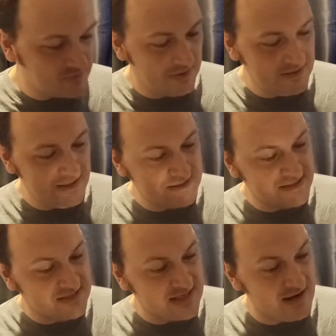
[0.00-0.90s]
one is a
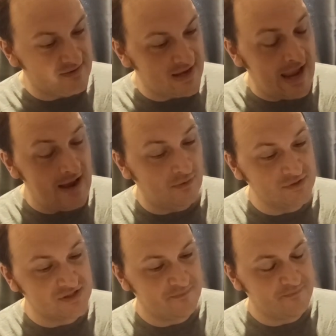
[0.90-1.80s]
set of
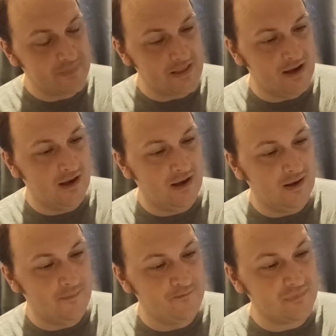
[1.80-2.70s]
decals.
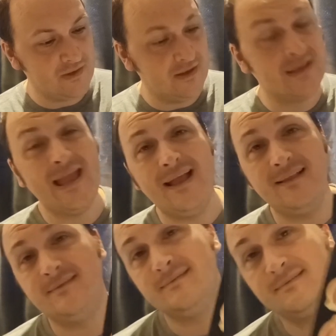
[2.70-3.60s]
Um,
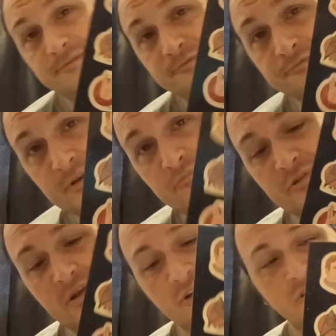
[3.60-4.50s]
again,
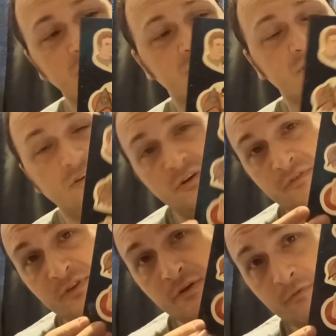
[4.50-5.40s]
reproductions
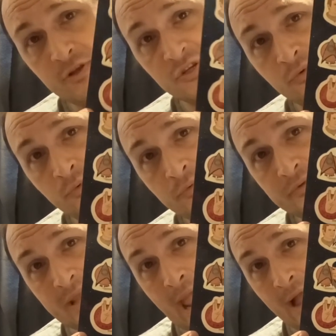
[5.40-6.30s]
of the original
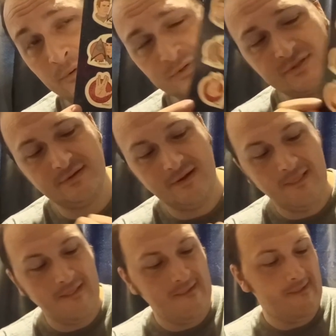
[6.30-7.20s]
decals,
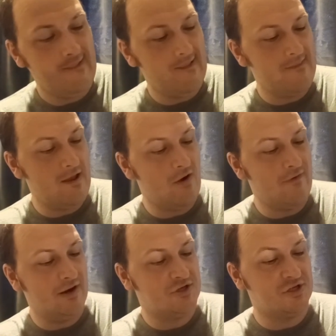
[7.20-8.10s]
and they are
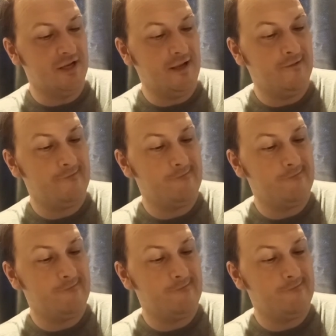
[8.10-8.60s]
actually